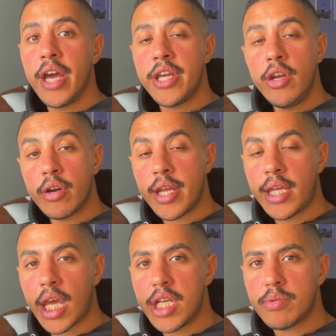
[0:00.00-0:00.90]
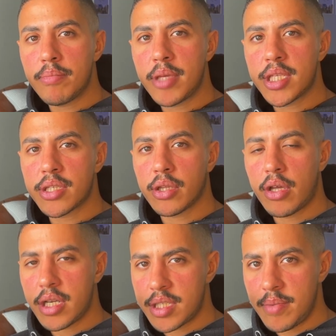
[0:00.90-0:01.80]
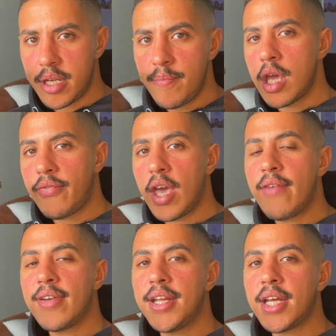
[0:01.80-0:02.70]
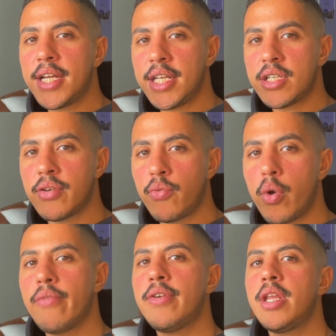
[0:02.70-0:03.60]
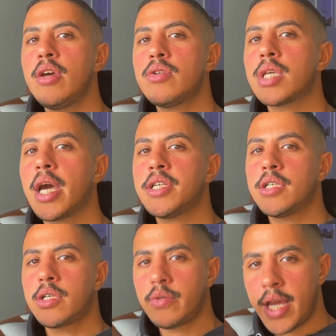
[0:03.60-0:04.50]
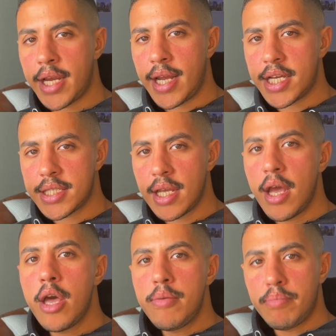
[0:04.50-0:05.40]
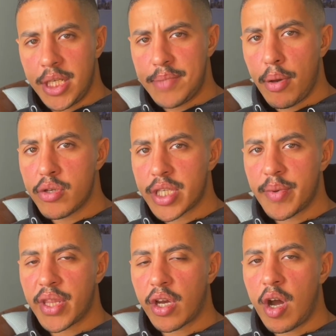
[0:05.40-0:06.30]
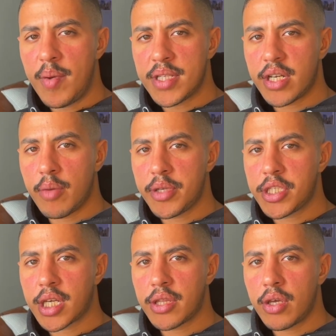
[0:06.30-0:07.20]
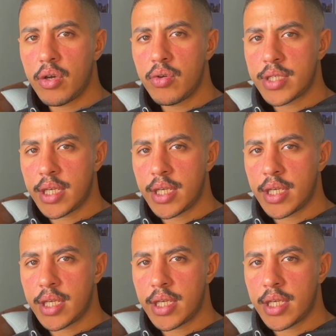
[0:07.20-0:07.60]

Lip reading: Your engagement means a lot to me. If you have any ideas of what videos I should create next, please post them in the comments and I'll be checking those.